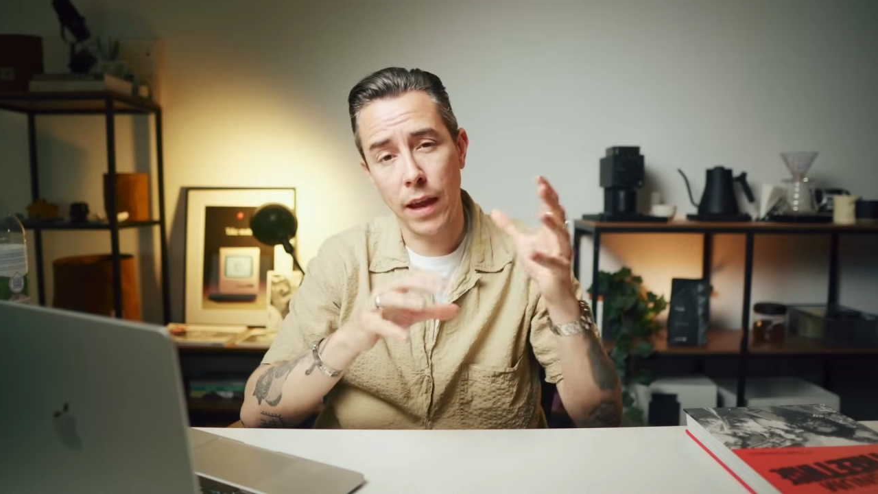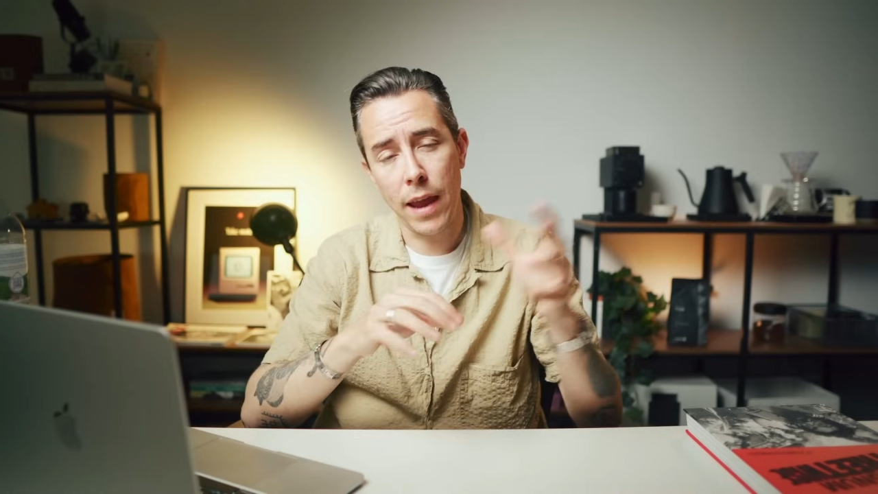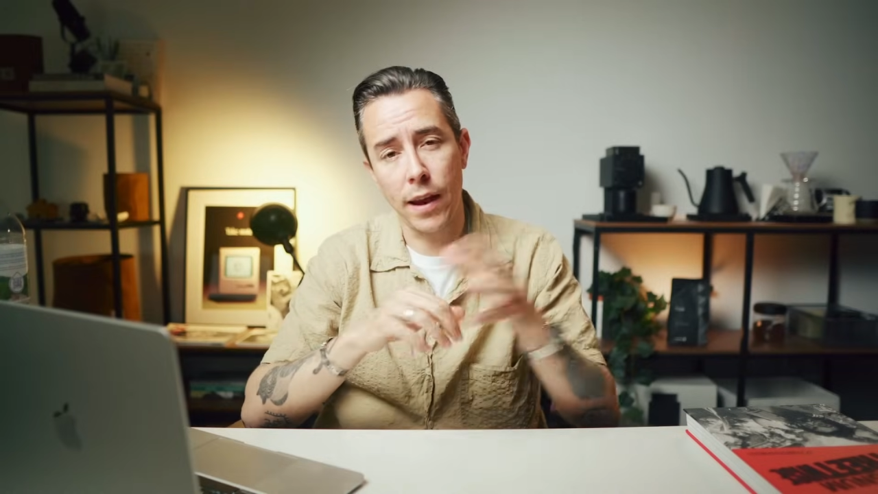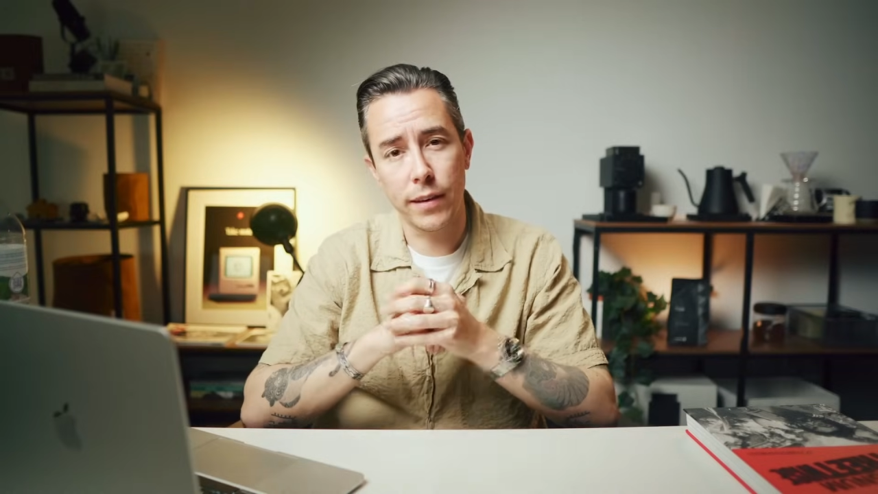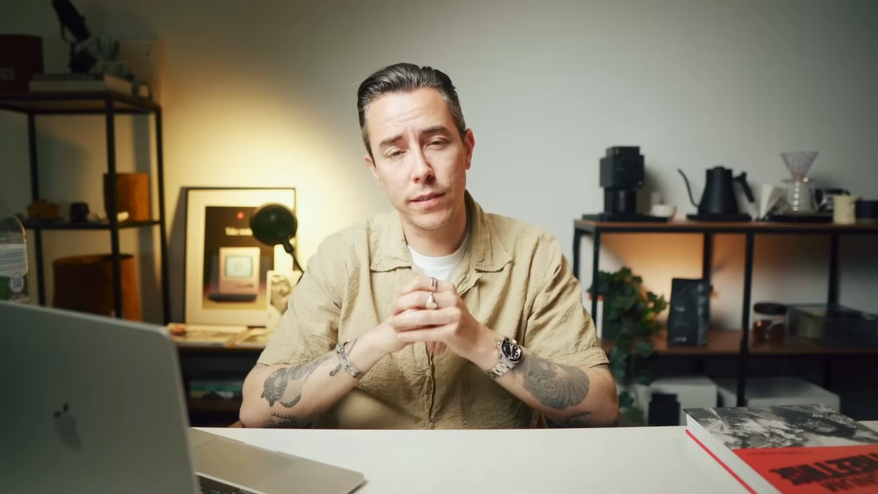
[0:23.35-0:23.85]

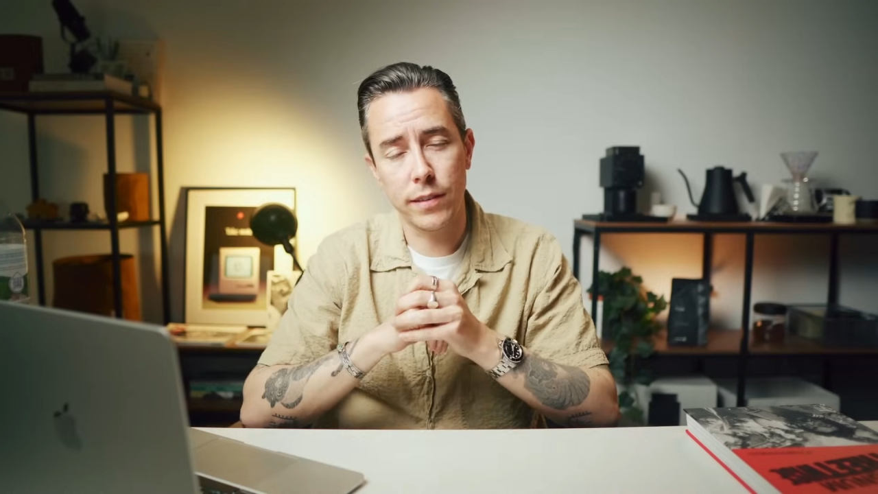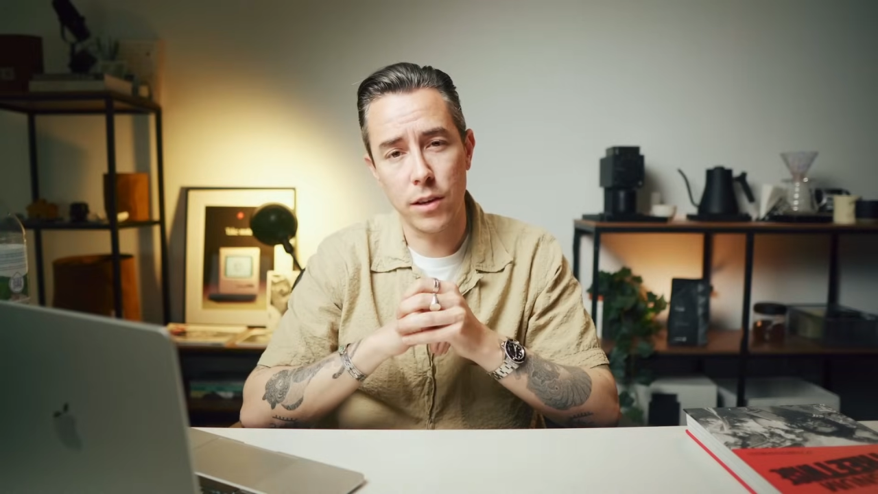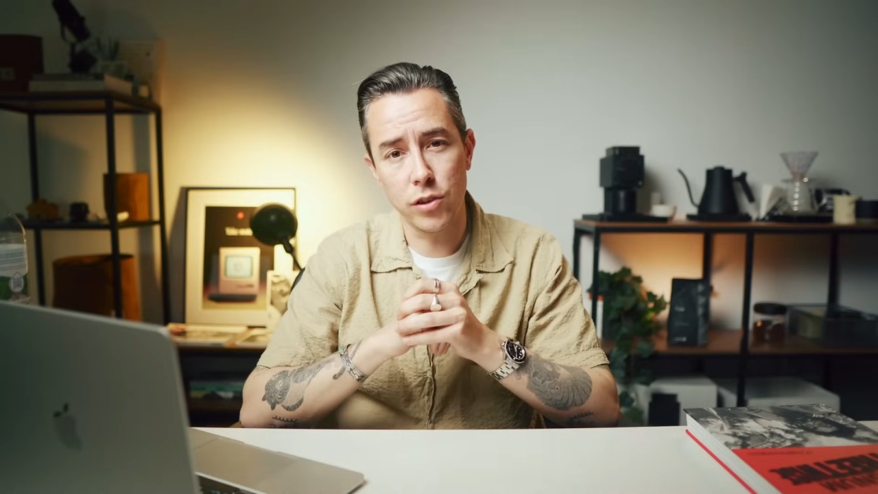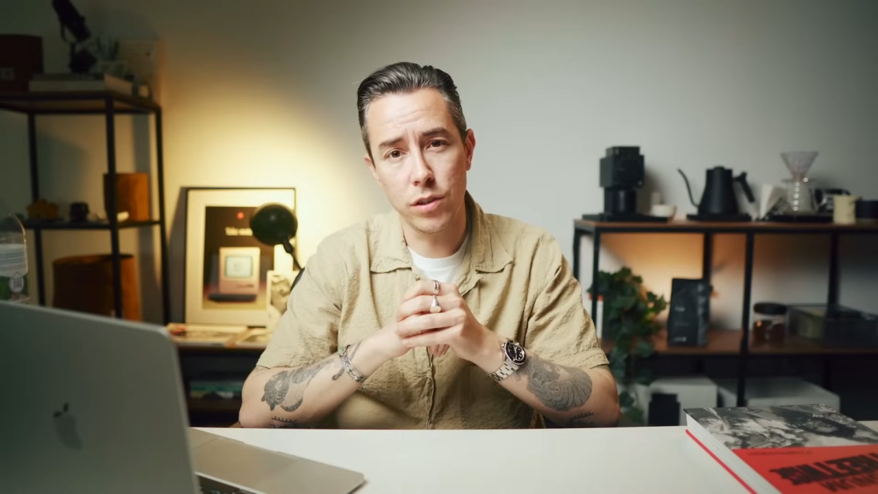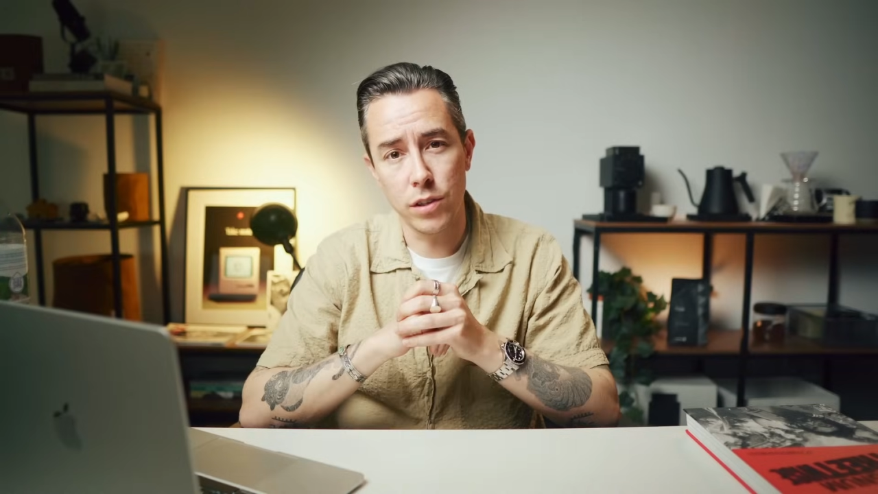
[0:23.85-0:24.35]
AI
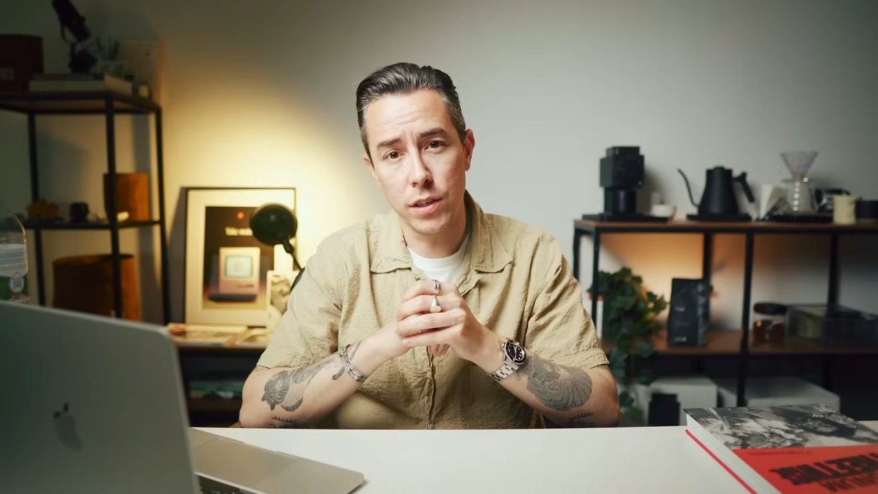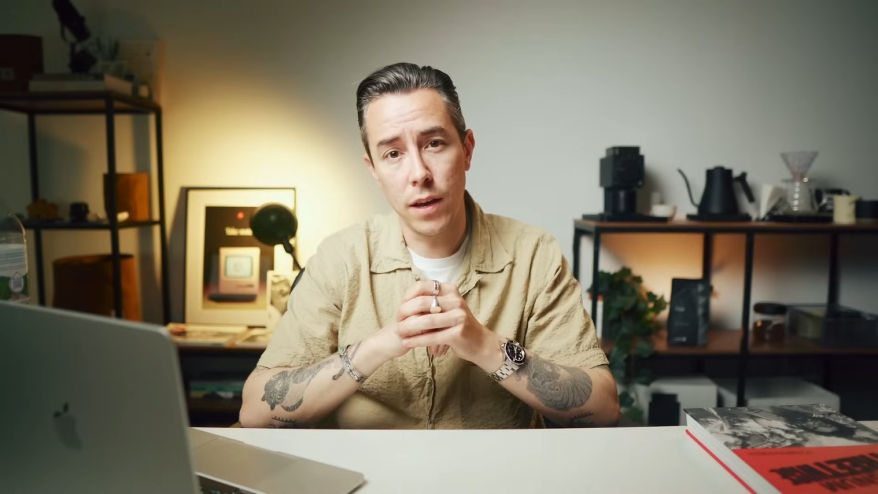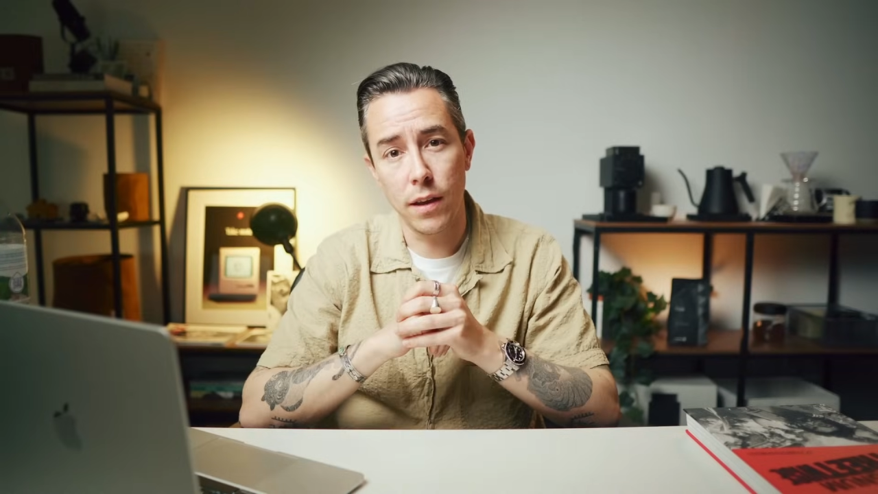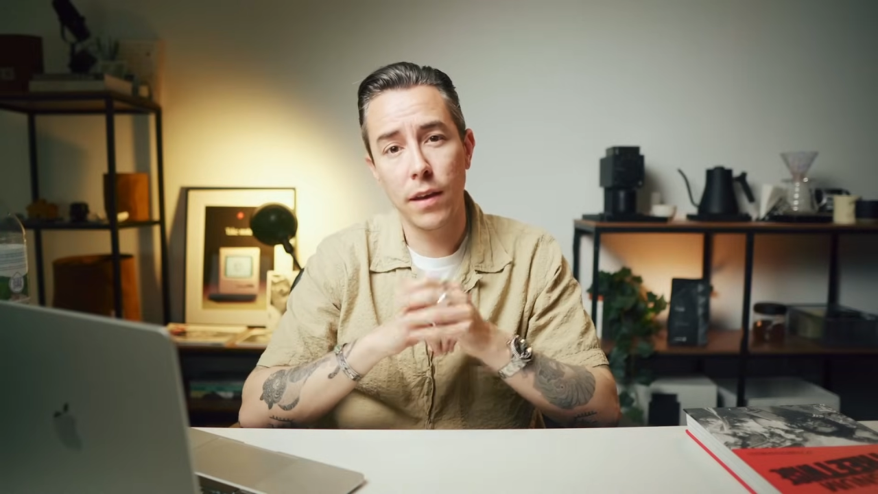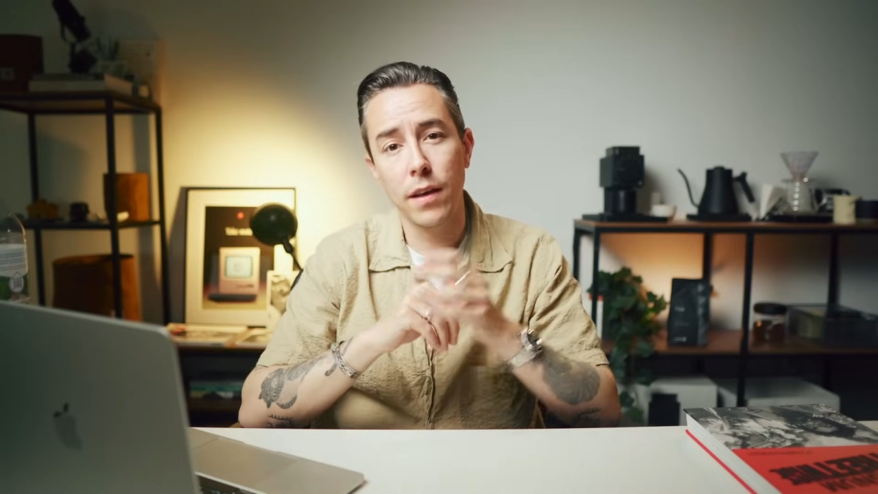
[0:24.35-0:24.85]
extensions yet,